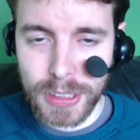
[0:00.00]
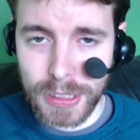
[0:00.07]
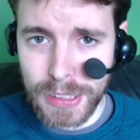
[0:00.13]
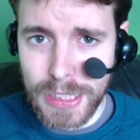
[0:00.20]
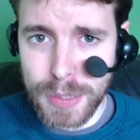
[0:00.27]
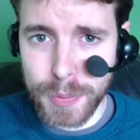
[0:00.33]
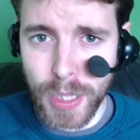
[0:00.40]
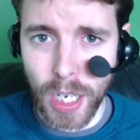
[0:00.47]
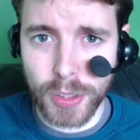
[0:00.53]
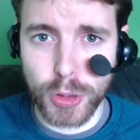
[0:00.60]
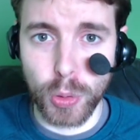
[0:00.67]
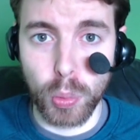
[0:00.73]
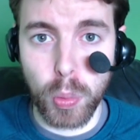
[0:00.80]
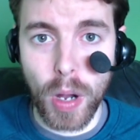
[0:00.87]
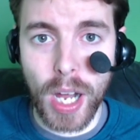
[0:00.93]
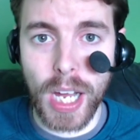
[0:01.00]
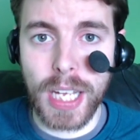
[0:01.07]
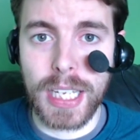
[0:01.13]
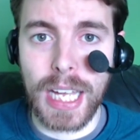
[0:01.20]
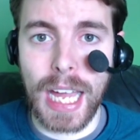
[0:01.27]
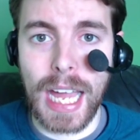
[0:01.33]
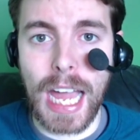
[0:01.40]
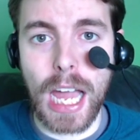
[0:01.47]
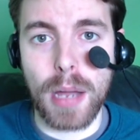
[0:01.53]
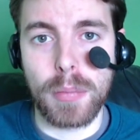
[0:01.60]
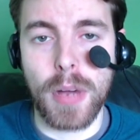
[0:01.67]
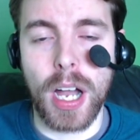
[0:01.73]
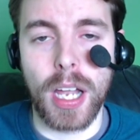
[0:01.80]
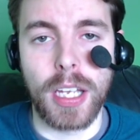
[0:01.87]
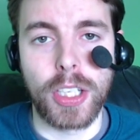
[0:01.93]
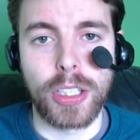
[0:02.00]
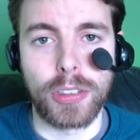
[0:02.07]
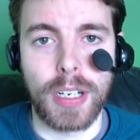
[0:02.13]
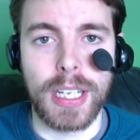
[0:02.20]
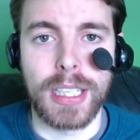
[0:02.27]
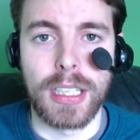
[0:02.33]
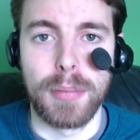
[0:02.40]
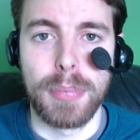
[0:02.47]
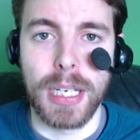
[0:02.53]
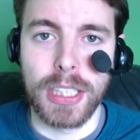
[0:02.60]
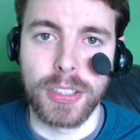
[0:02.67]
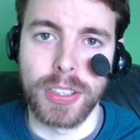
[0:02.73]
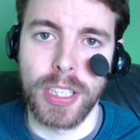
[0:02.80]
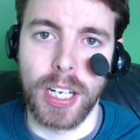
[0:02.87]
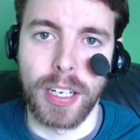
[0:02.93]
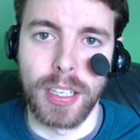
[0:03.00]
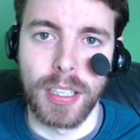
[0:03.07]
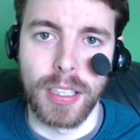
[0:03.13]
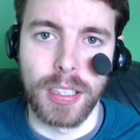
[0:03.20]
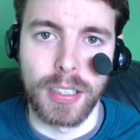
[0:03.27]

leads me on to why am I creating a Patreon?